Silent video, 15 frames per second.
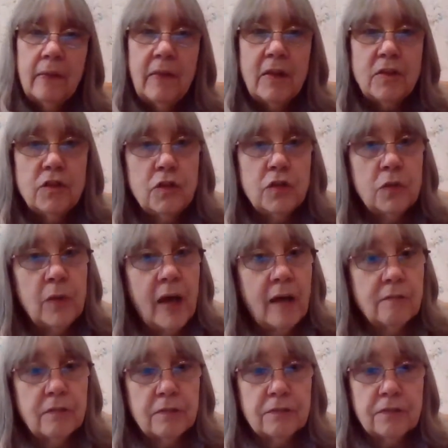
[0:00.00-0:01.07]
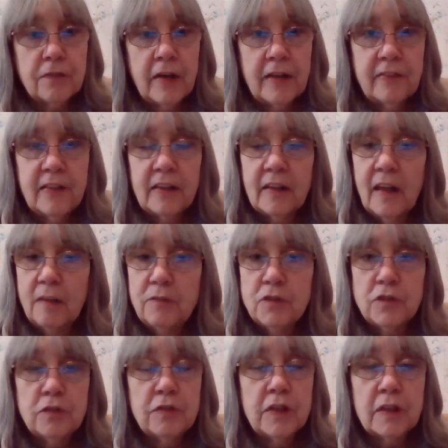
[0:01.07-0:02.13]
that you have a friend that loves
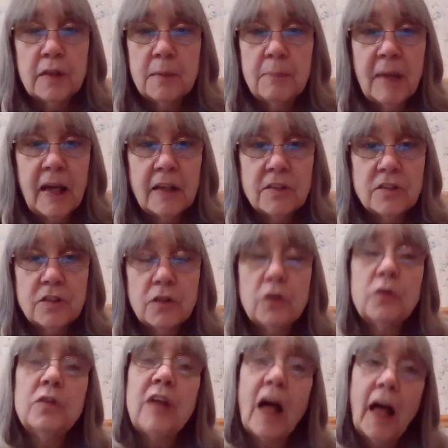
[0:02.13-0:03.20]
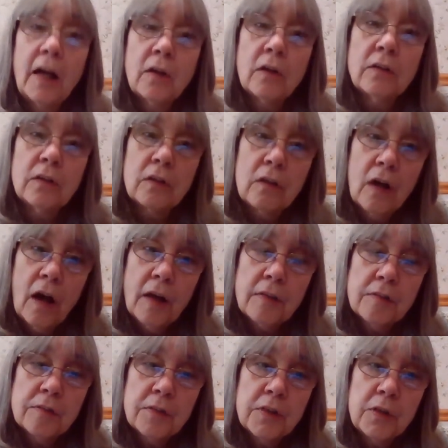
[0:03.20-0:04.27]
you very much, who died on the
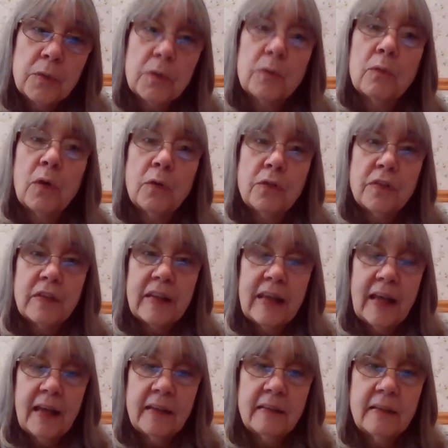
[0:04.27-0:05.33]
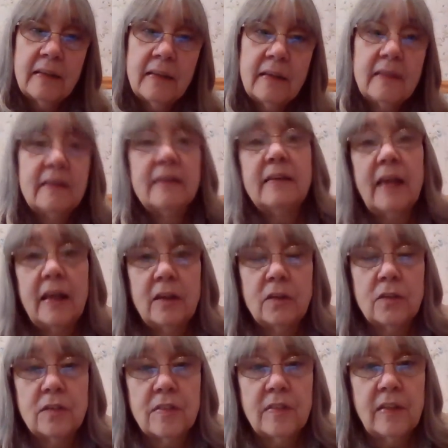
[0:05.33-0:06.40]
cross for you and rose again to take
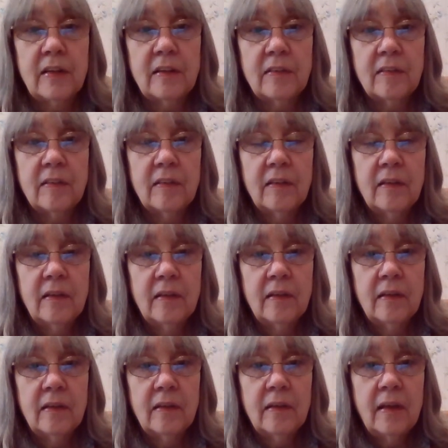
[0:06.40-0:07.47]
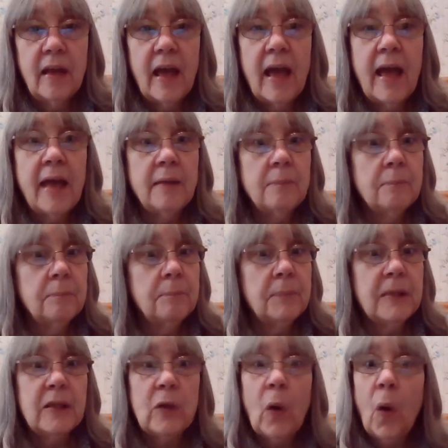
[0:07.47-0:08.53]
your sins. And
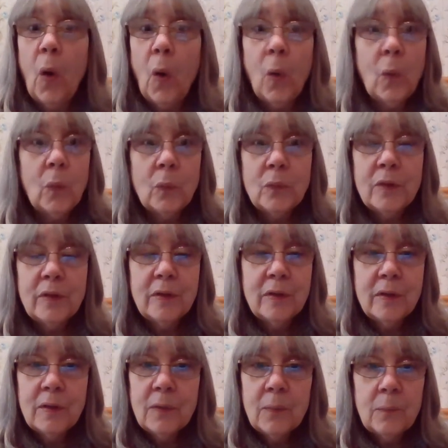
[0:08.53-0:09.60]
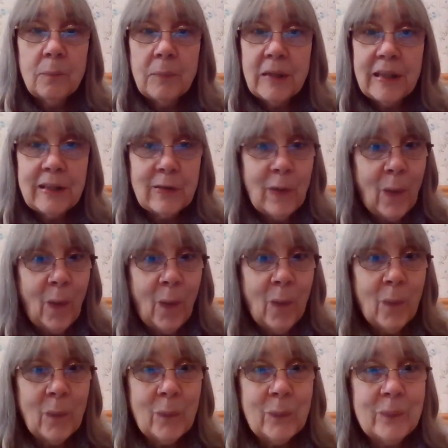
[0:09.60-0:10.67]
behold,
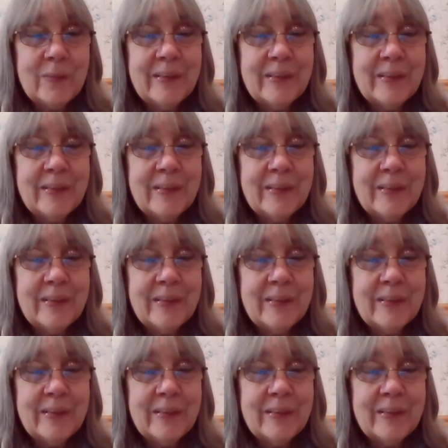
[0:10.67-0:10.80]
behold,